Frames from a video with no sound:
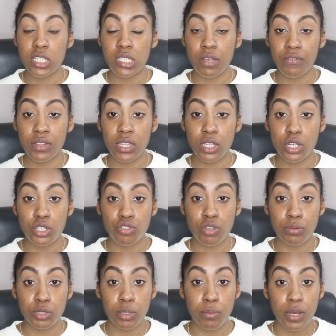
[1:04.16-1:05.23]
her stuff in the
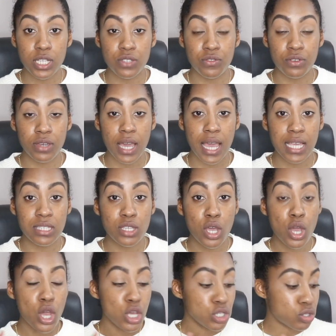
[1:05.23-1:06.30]
description box for you guys.
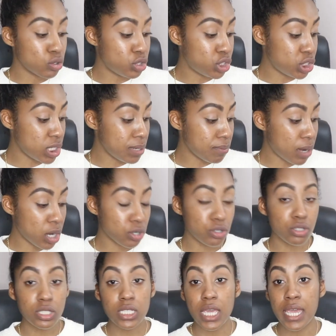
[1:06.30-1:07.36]
So she
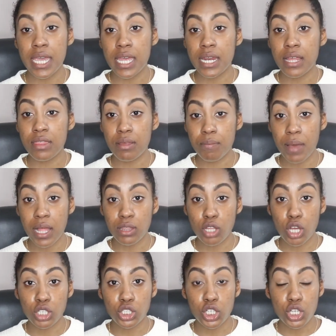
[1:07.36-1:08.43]
modeled in the band
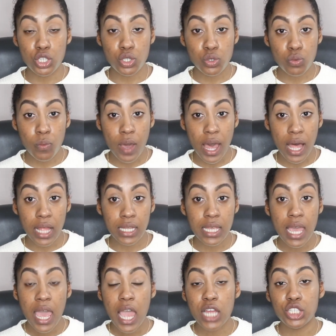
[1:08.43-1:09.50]
launch as well,
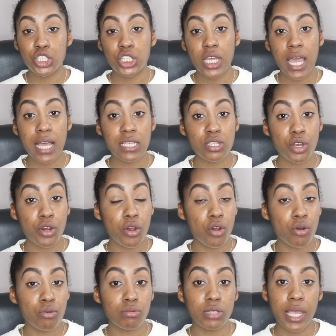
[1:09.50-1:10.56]
and she has her
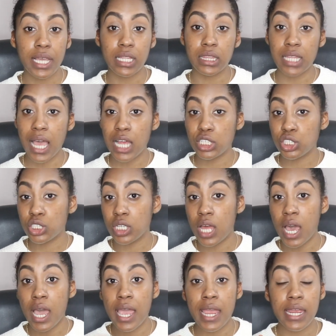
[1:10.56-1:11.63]
own like lash
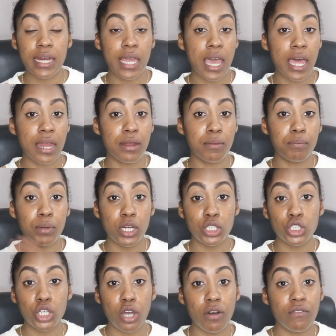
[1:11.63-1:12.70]
line and a
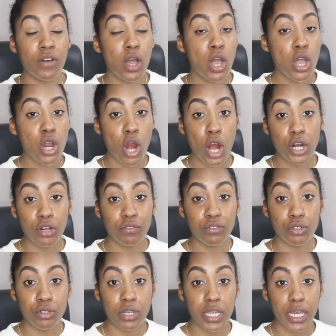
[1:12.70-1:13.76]
bunch of
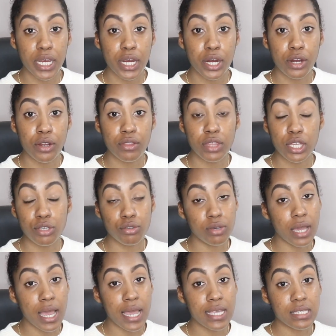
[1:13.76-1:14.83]
carnival gear that you
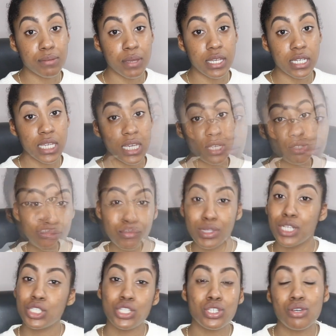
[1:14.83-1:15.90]
guys may need.
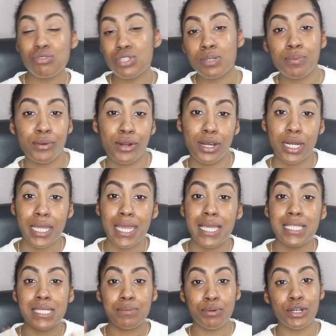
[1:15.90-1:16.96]
Just go support,
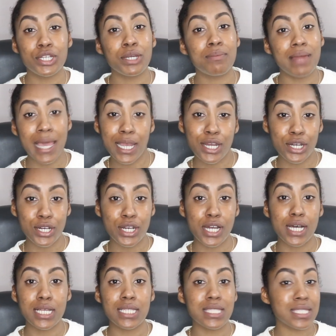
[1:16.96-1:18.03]
okay? Support your black
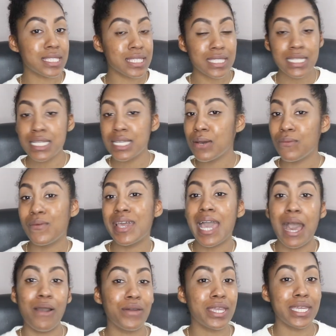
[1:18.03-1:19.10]
girls. We're
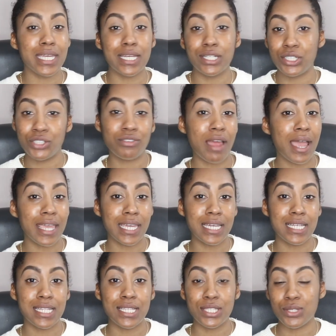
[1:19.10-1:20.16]
out here
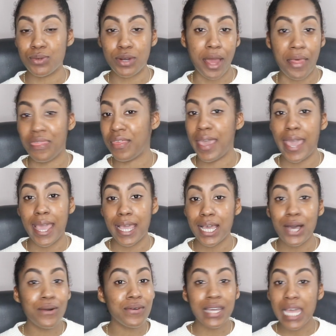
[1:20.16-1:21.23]
trying, doing our
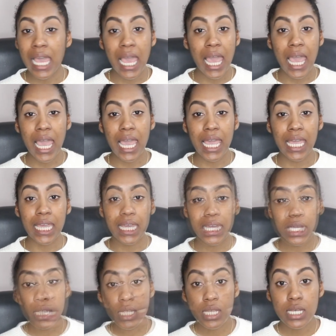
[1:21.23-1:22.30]
thing, okay?